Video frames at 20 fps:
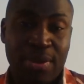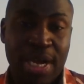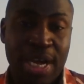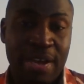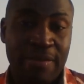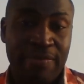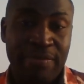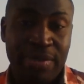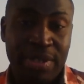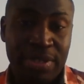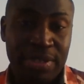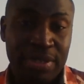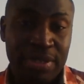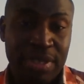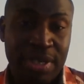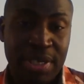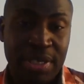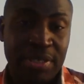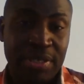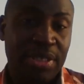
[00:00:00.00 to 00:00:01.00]
have
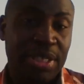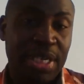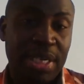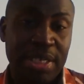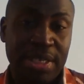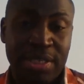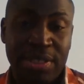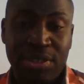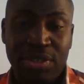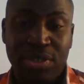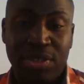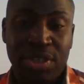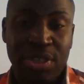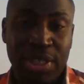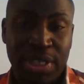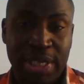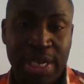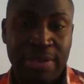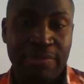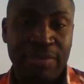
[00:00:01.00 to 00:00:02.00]
this challenge,
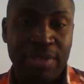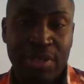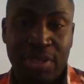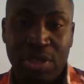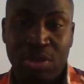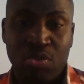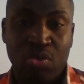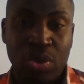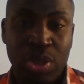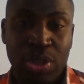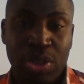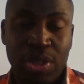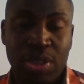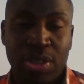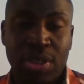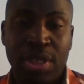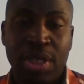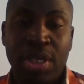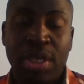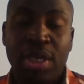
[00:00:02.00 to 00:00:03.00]
and they have this
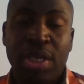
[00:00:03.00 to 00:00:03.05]
situation.